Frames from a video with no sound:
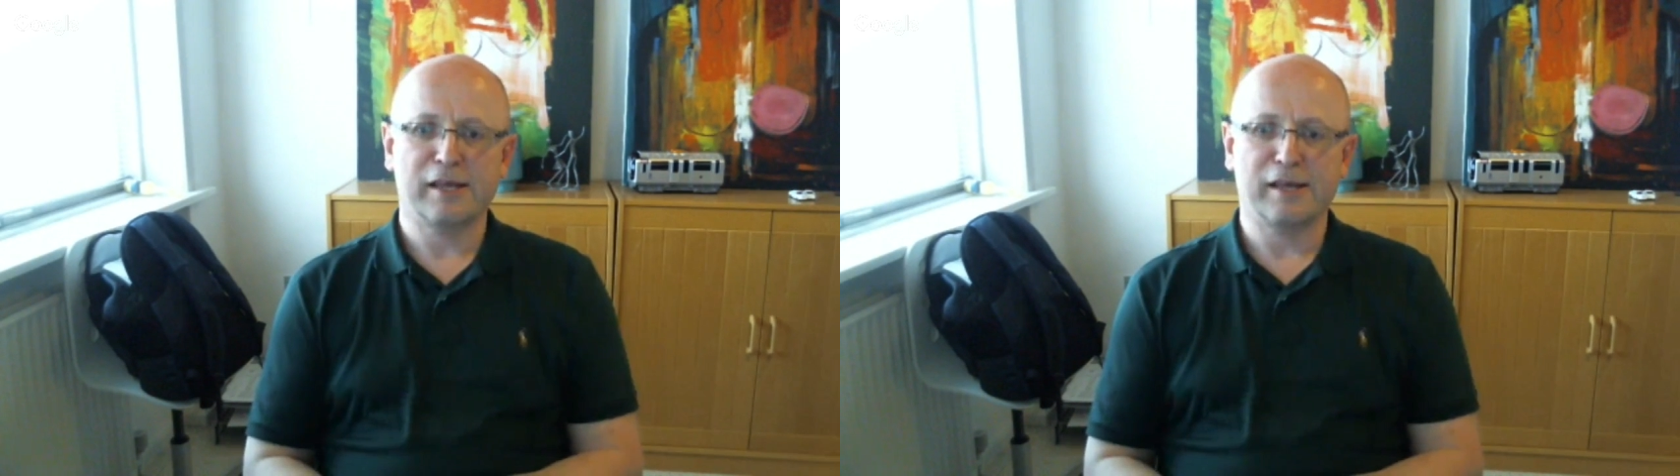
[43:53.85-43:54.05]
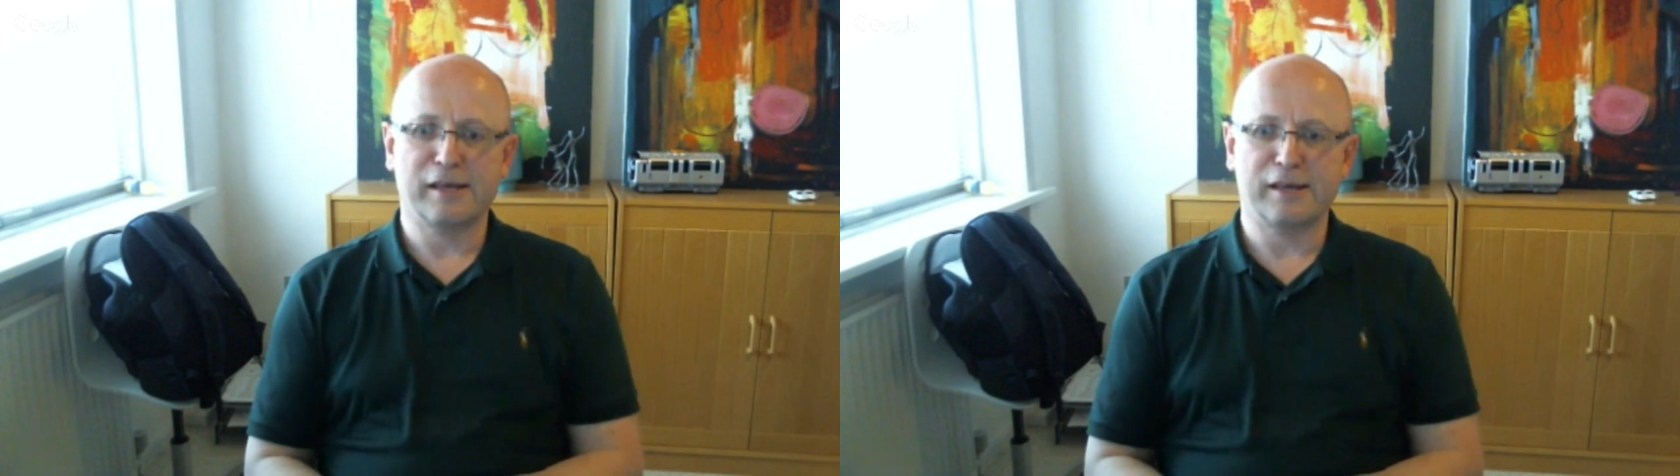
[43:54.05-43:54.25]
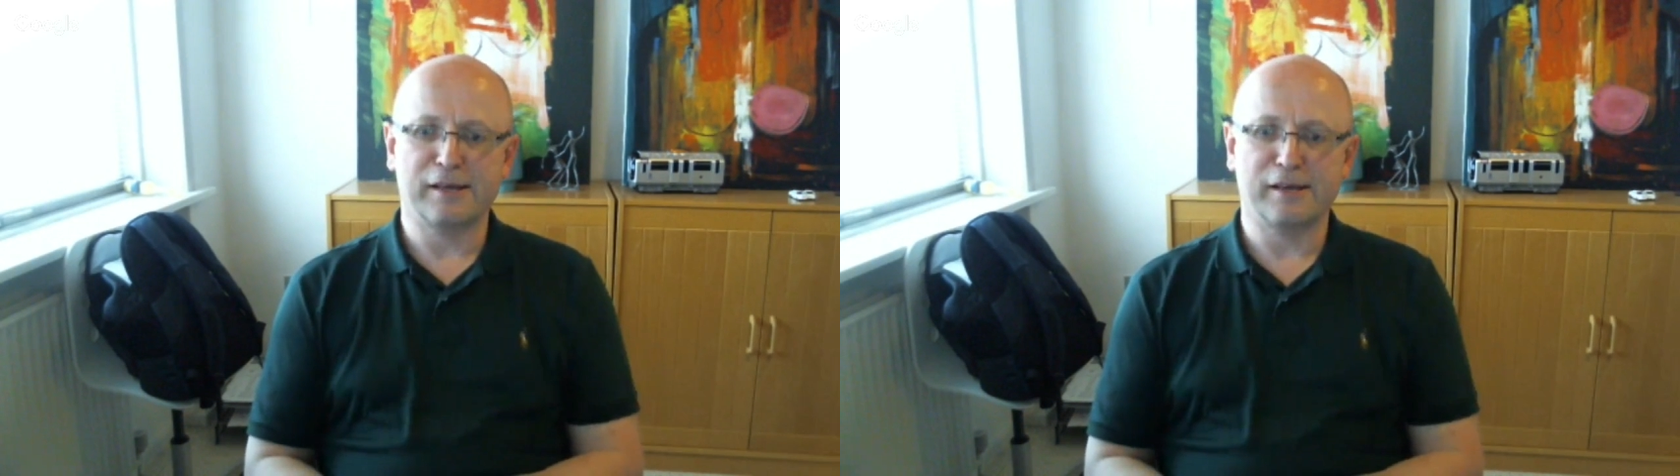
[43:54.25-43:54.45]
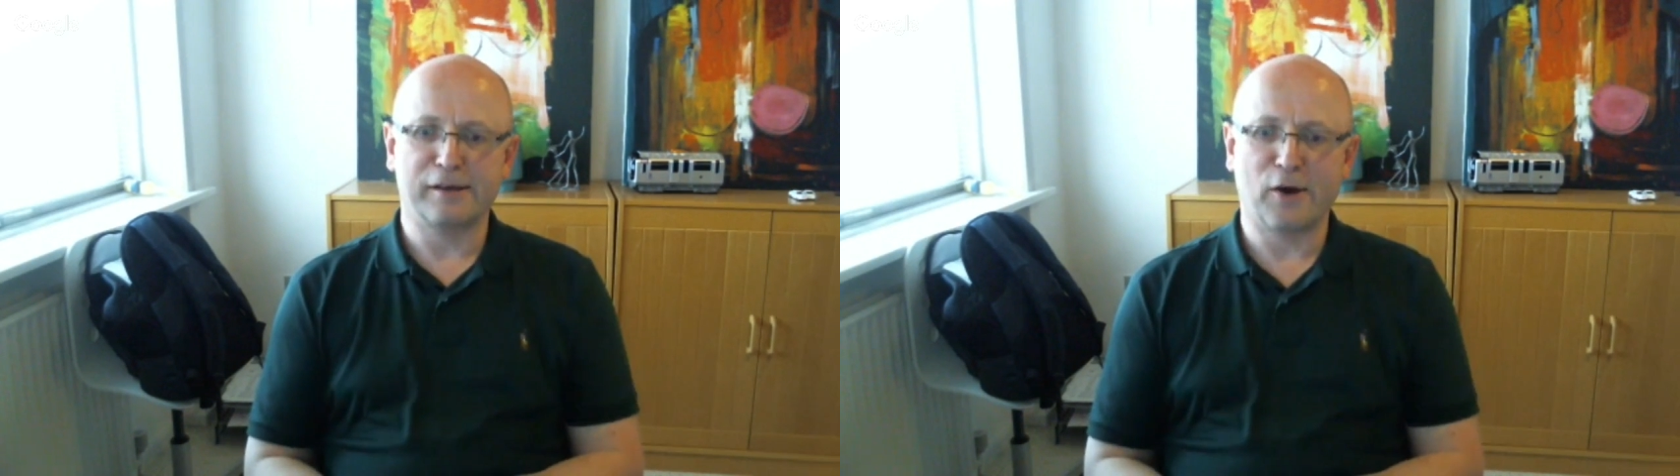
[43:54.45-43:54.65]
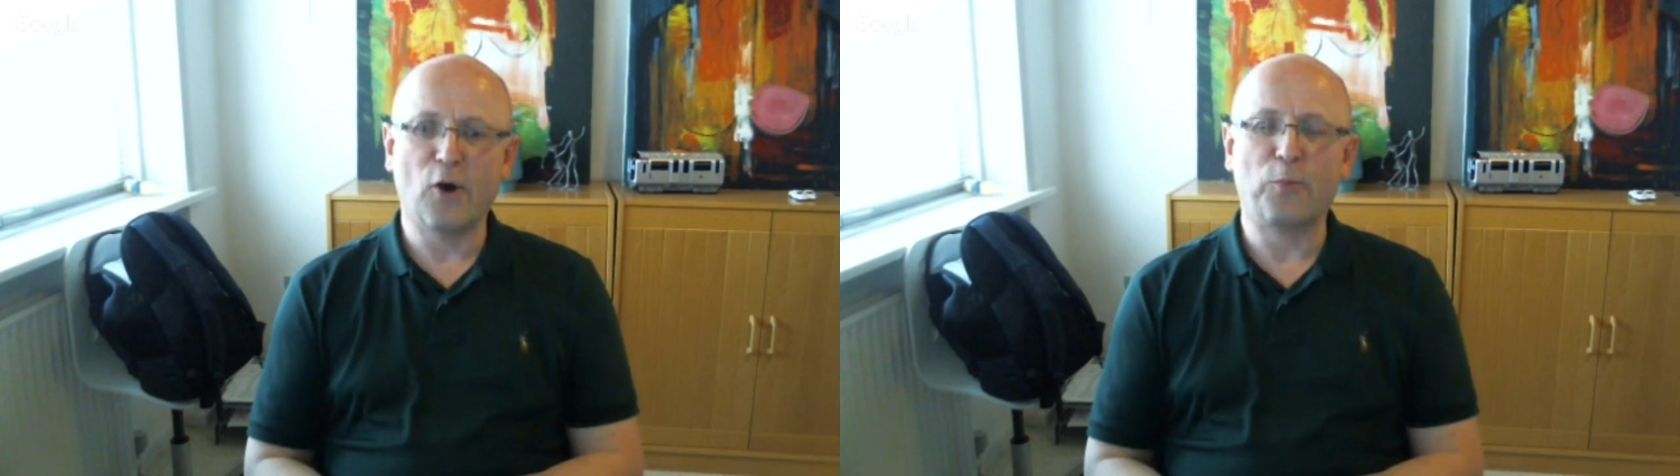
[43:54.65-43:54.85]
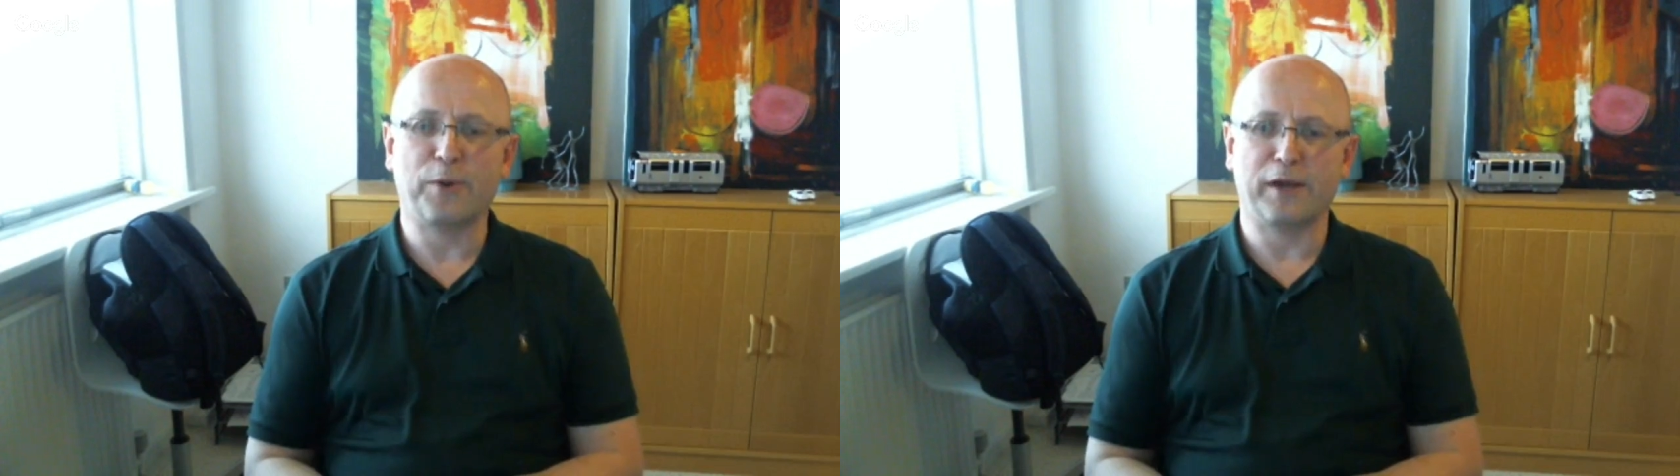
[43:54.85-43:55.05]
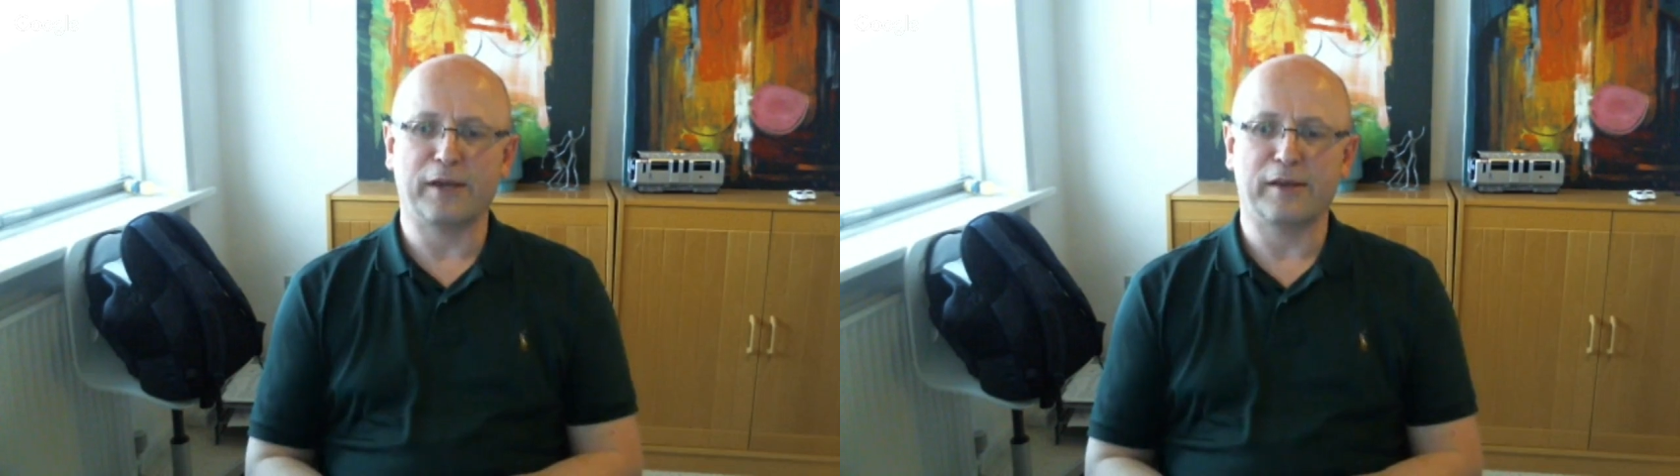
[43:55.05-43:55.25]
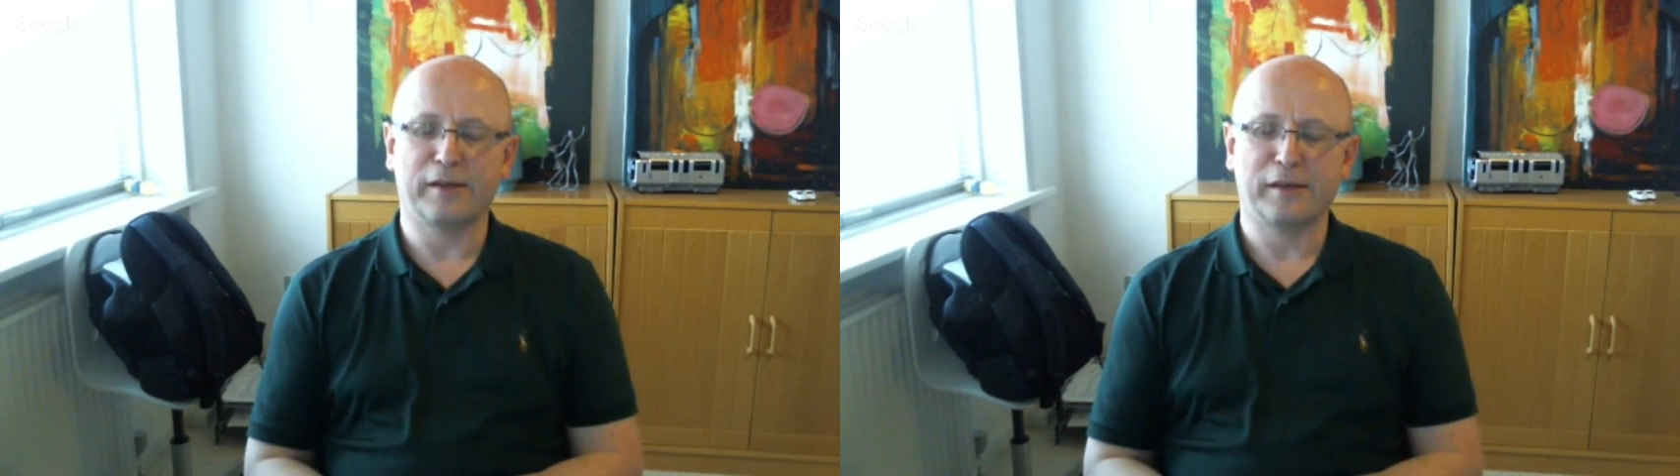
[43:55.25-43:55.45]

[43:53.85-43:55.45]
hoping